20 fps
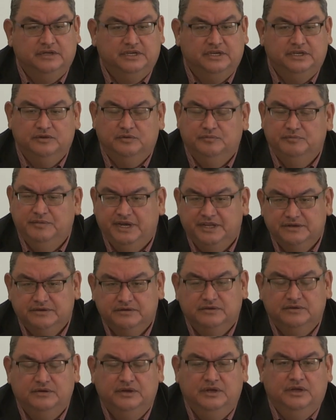you know,
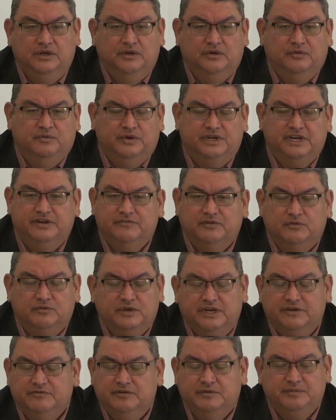metal,
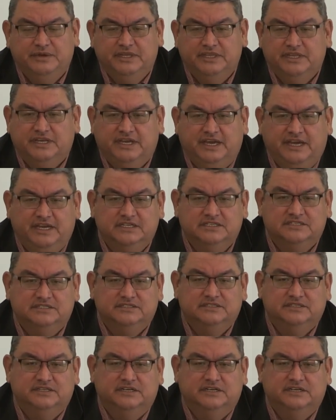whatever be the case.